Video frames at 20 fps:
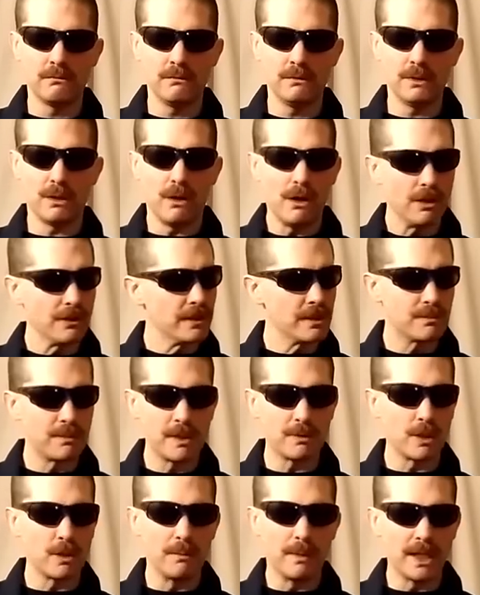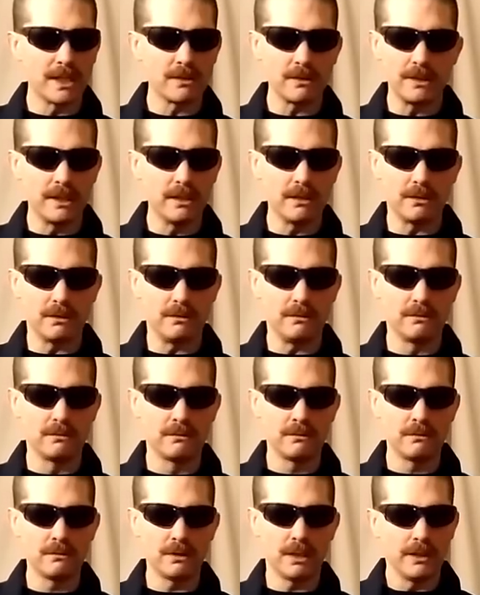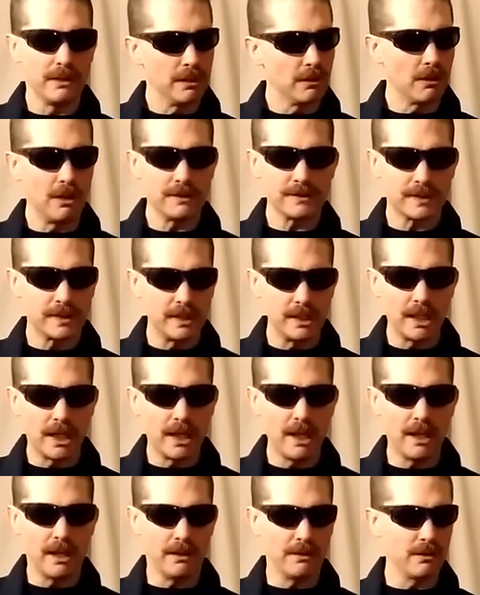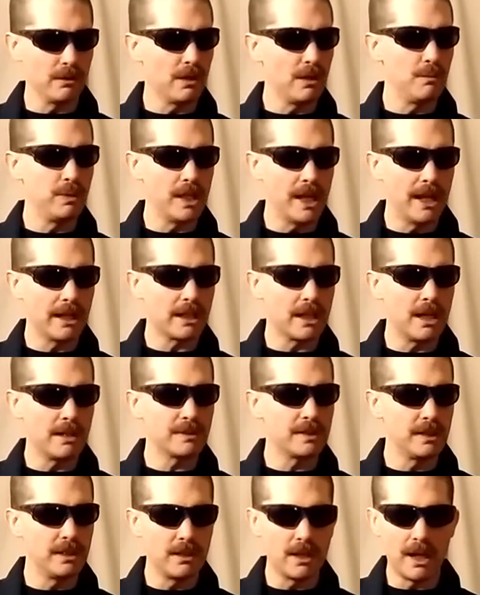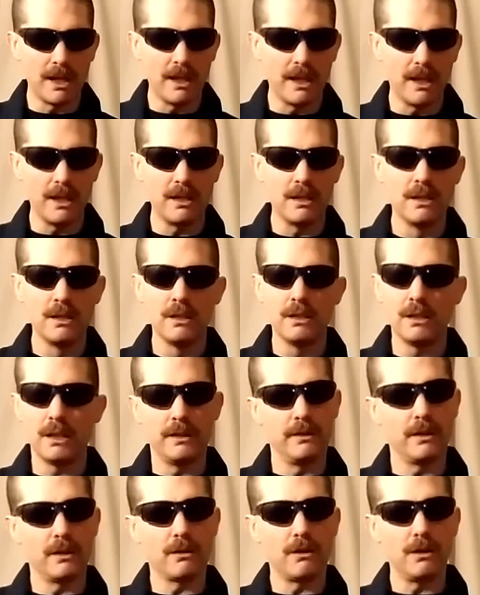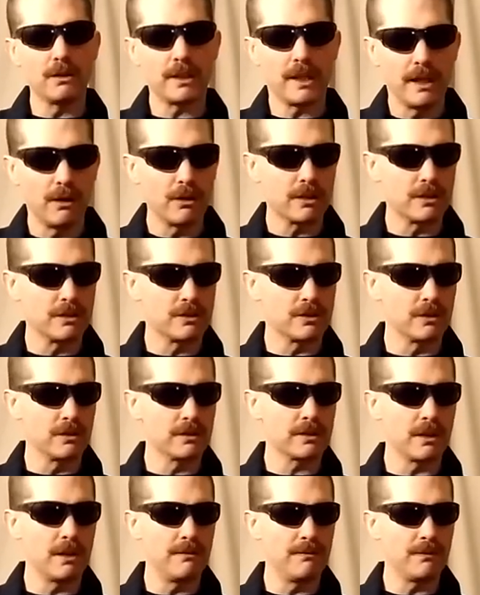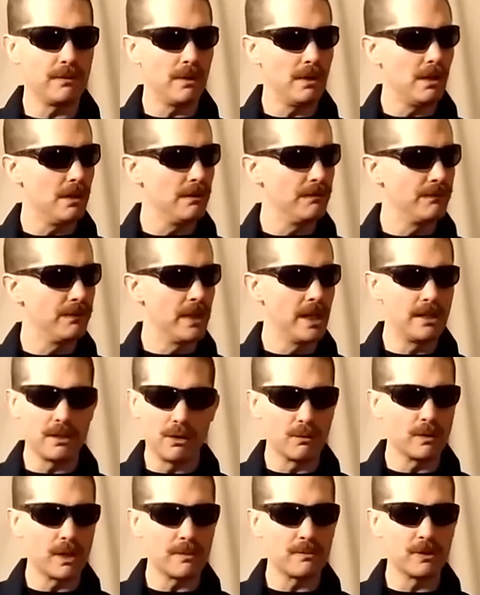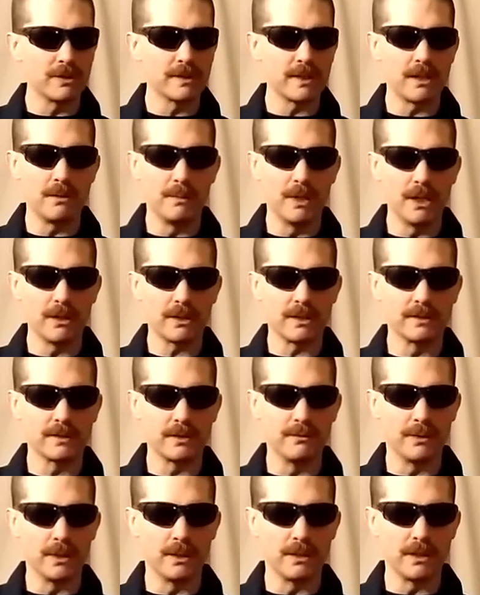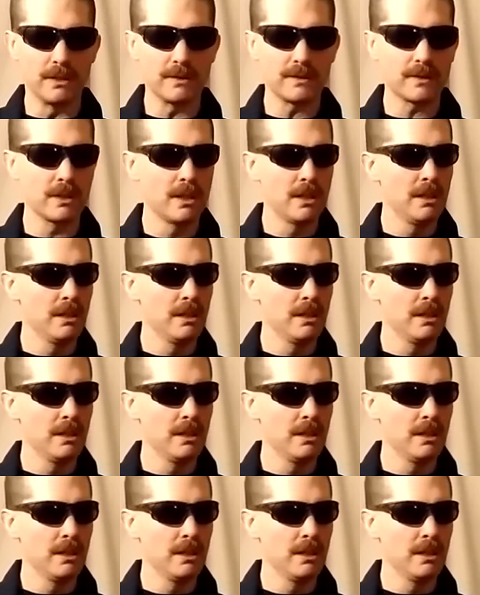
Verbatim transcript: You know, all these people are mentally ill, and they're all CIA. They're all black ops CIA, and they're all caricatures of of. They don't represent American civilians,